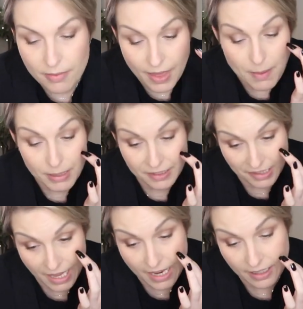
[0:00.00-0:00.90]
that being
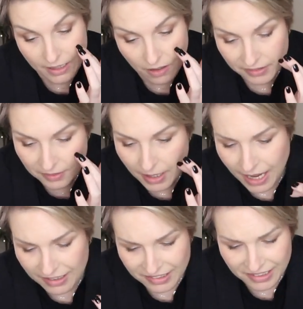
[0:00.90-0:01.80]
said, it also
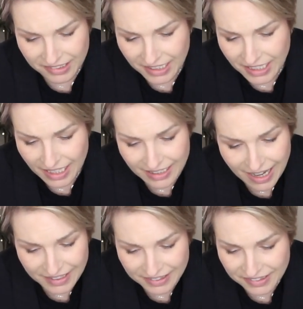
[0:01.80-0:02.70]
has zinc and
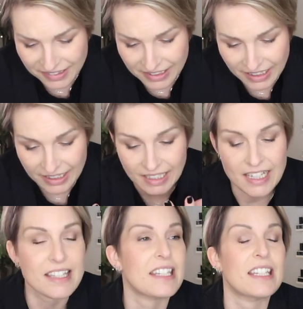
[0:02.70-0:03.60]
niacin in
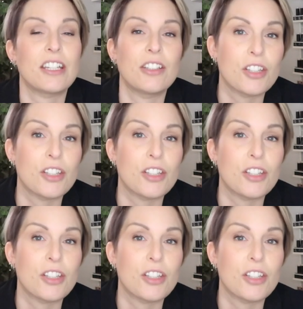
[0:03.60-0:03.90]
it.